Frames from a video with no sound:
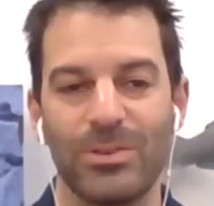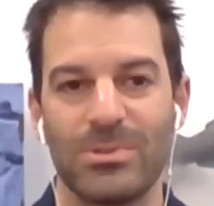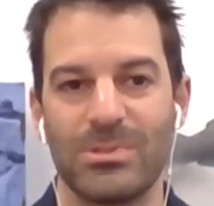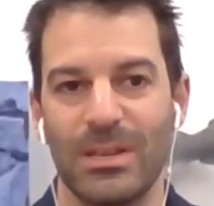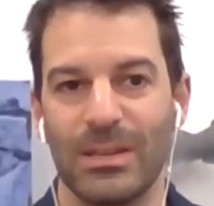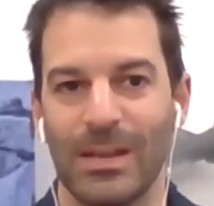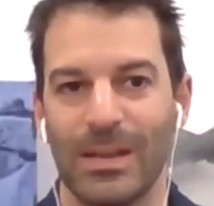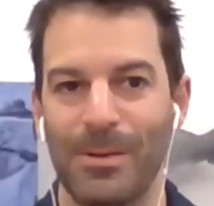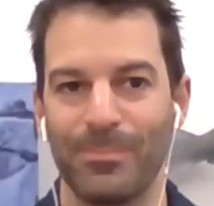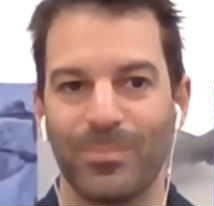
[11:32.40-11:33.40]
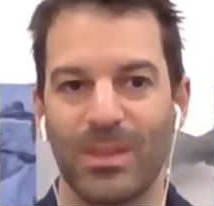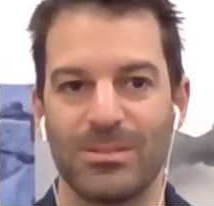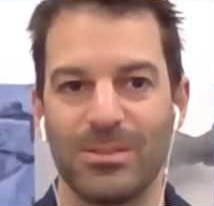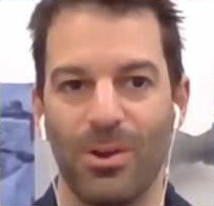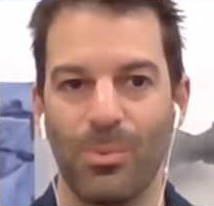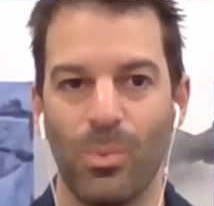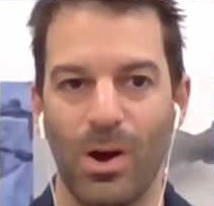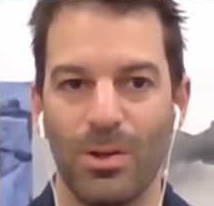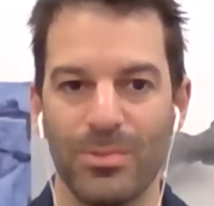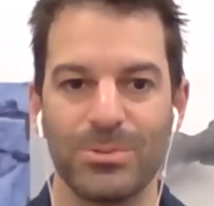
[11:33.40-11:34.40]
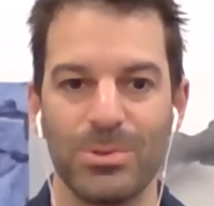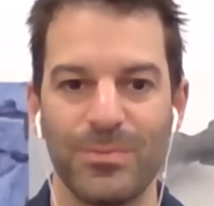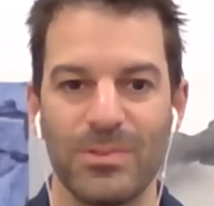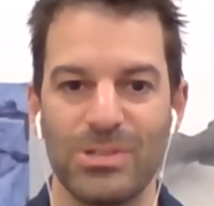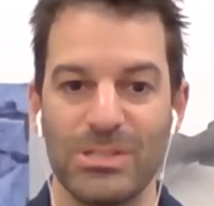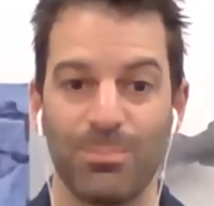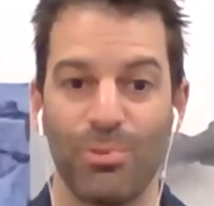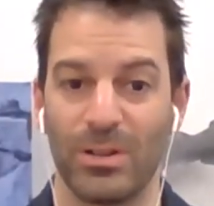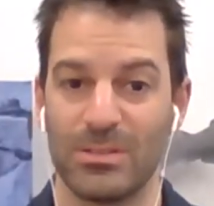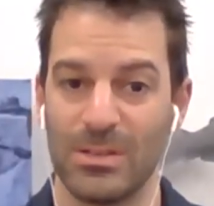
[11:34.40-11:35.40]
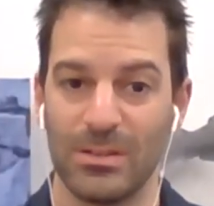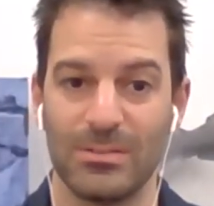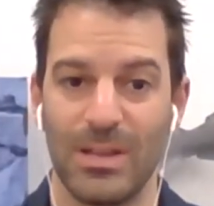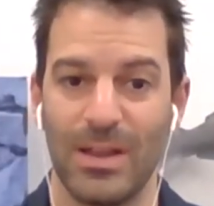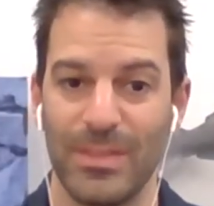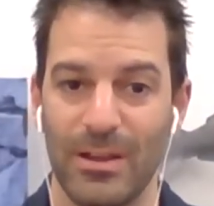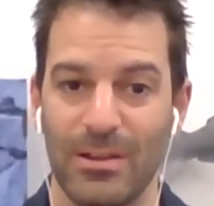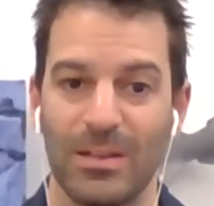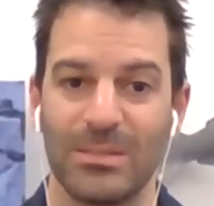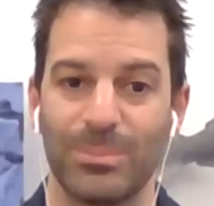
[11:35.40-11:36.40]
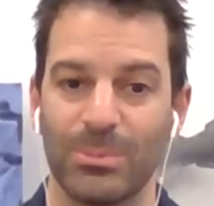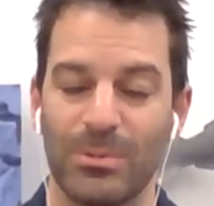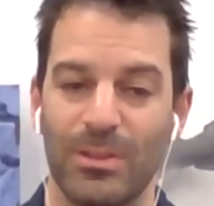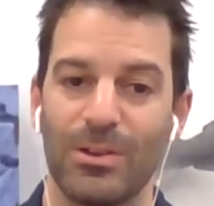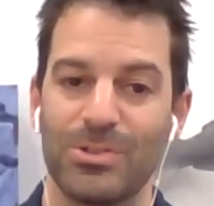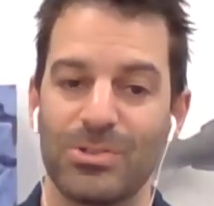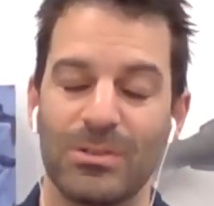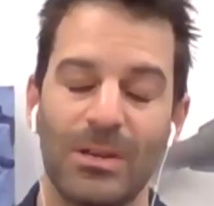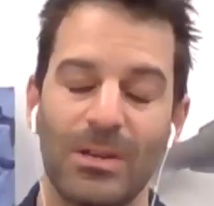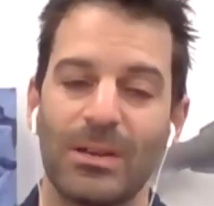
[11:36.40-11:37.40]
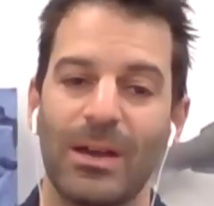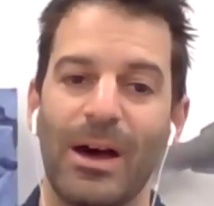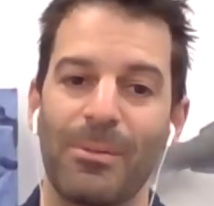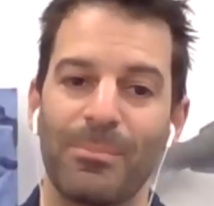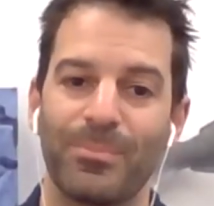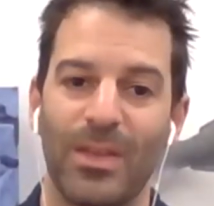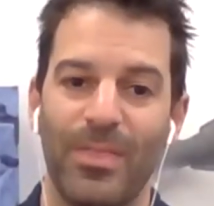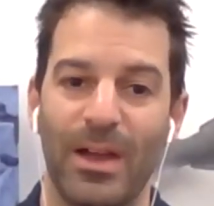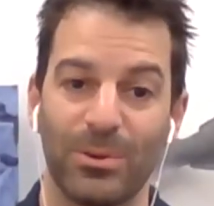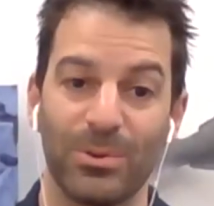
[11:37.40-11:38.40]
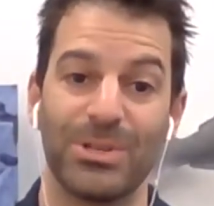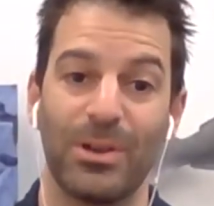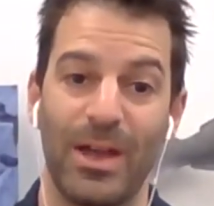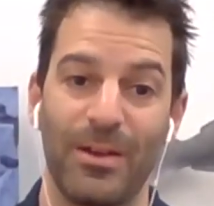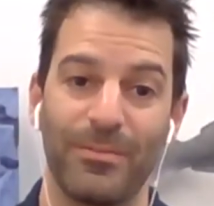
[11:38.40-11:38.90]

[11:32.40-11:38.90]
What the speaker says: interesting. So while the toothfish is a predator down there at the bottom of the ocean, they also